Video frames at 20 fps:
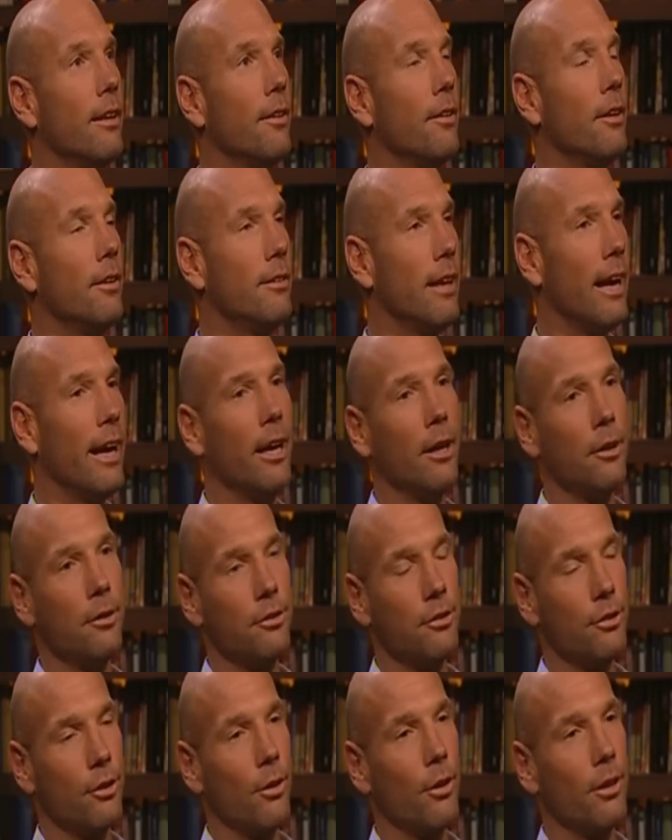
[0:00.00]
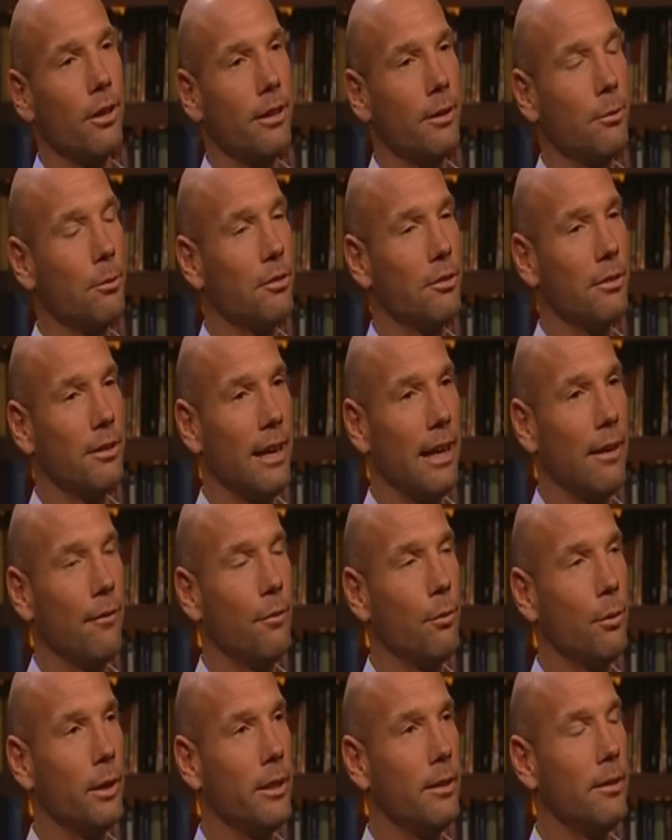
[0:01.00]
day I decided it was
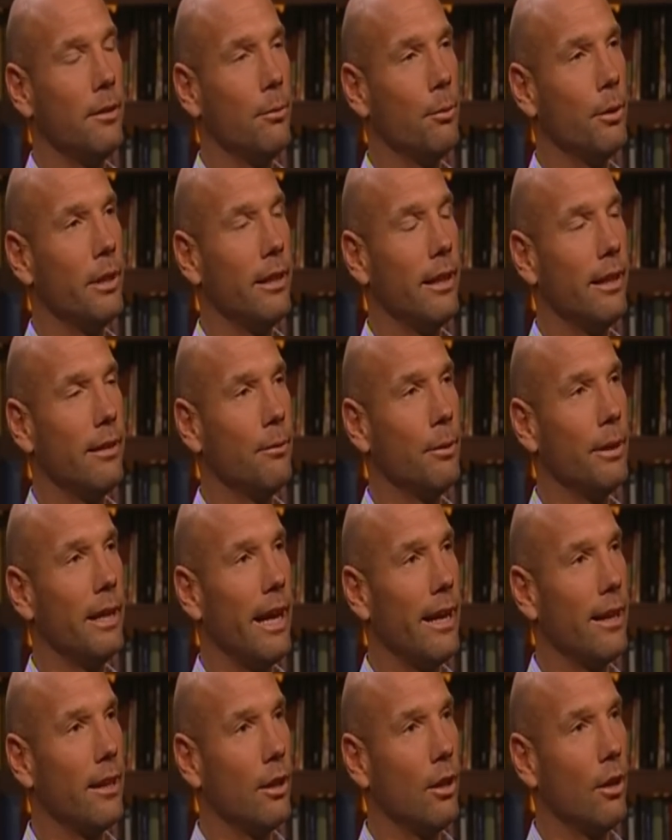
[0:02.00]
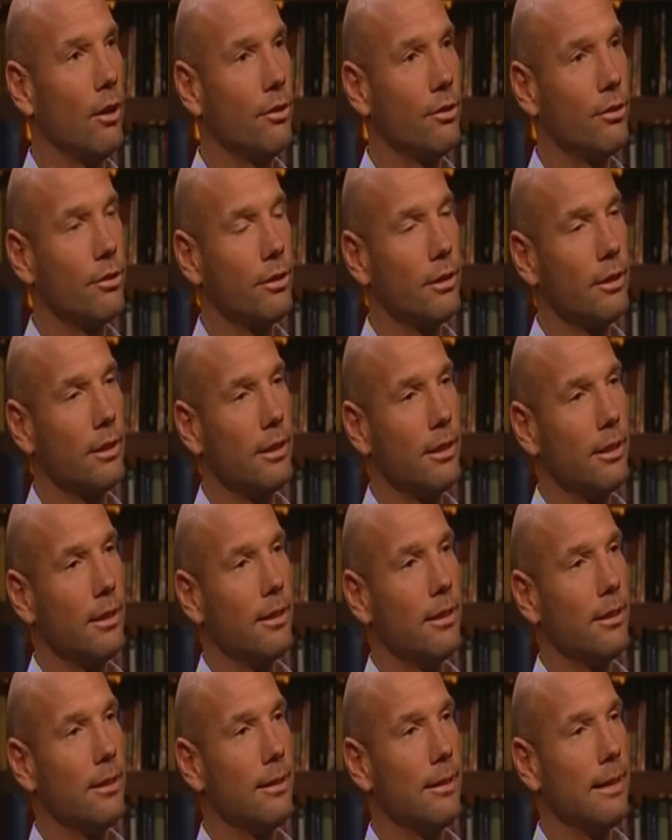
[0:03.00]
enough, we'd had a loss.
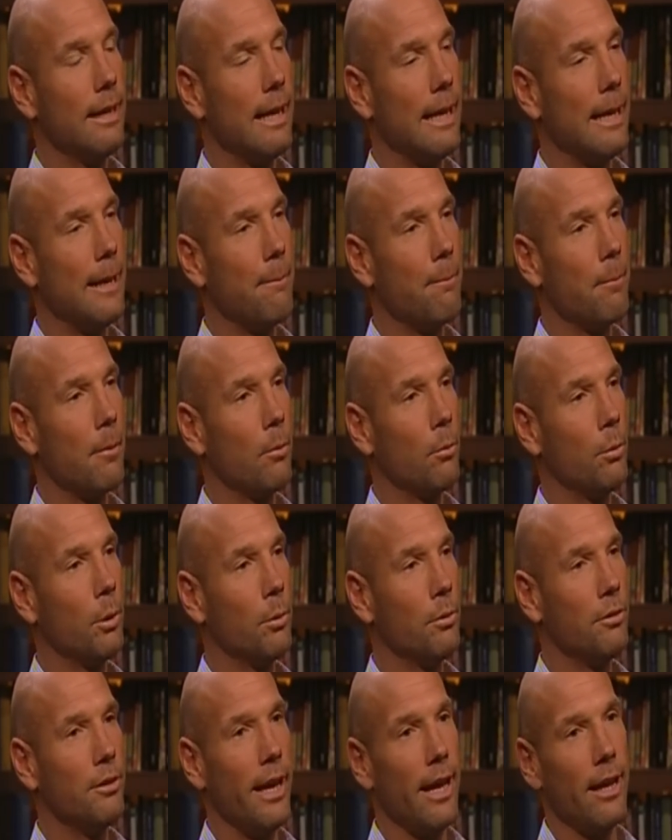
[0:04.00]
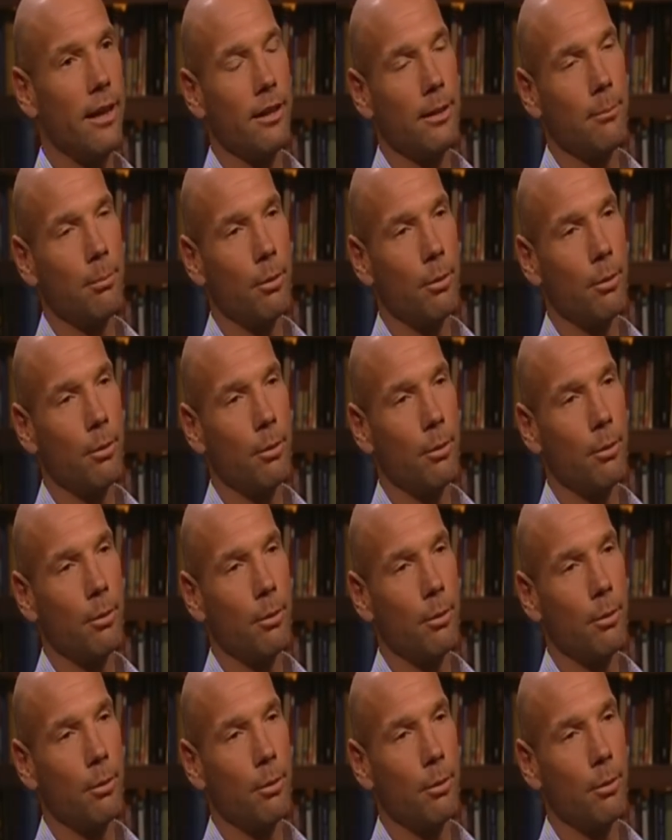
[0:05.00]
We were down at the